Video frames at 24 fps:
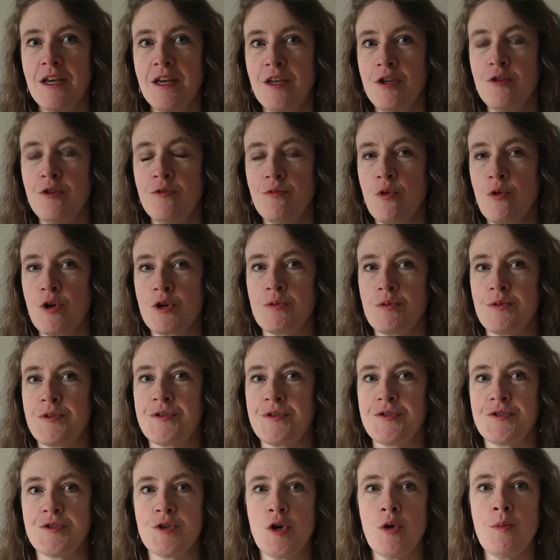You've worked with
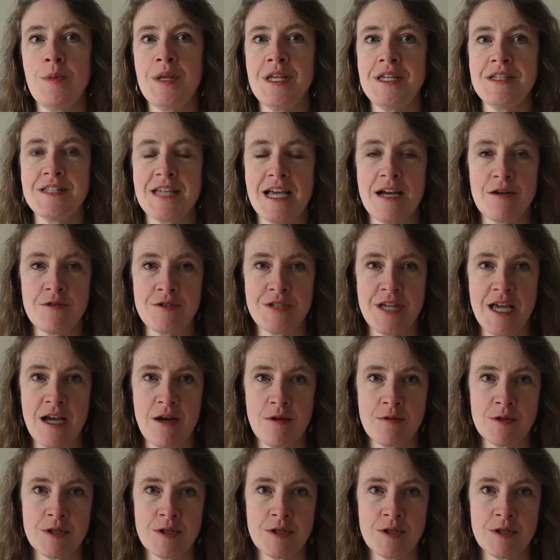so many downtown